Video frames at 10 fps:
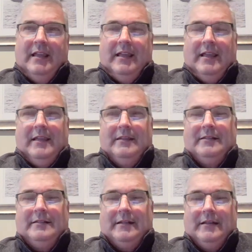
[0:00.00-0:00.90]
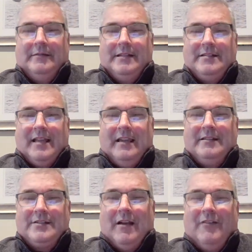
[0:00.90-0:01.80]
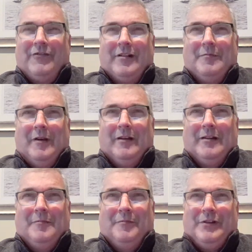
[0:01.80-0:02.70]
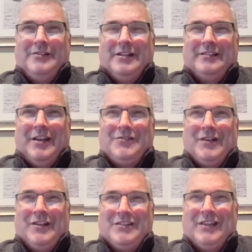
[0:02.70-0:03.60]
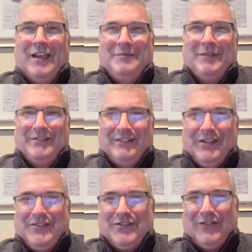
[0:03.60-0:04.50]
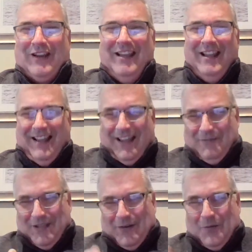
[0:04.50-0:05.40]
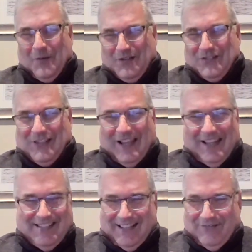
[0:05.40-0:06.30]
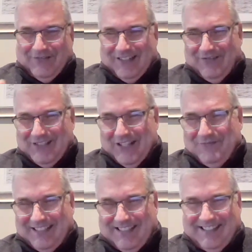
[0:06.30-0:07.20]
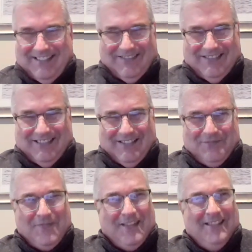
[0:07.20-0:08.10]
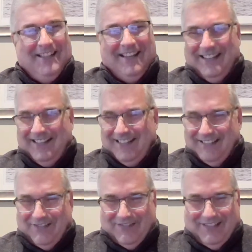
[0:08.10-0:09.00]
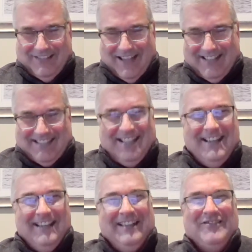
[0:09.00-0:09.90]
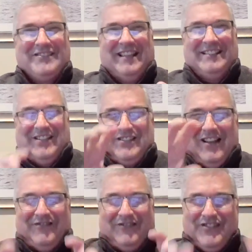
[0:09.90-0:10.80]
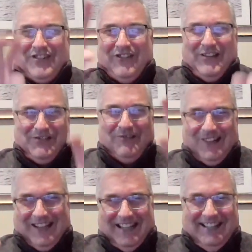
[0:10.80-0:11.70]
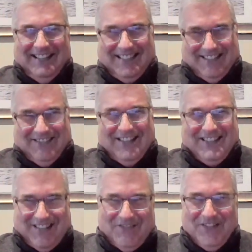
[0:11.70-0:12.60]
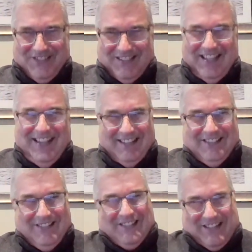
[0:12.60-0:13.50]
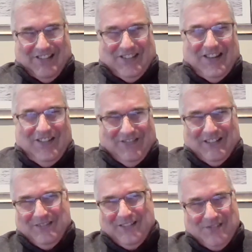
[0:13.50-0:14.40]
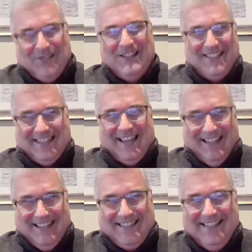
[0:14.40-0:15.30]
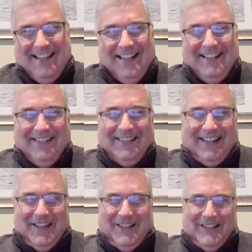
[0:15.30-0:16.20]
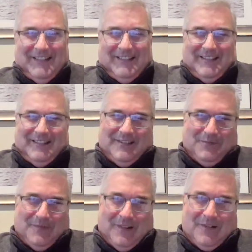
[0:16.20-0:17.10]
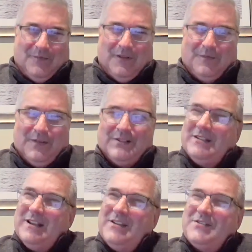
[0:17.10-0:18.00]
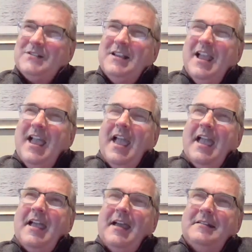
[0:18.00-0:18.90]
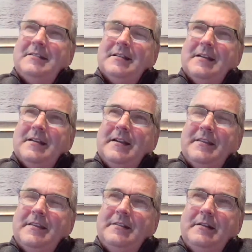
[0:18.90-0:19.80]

and uh, designed the software on a presentation, on a slide presentation. So I, I made a whole bunch of slides, and when every time I you know uh, I click next, it was like the software screen's working. So it's almost it looked like a software, but it was only slides. Okay, on a on a PowerPoint presentation, and uh, and then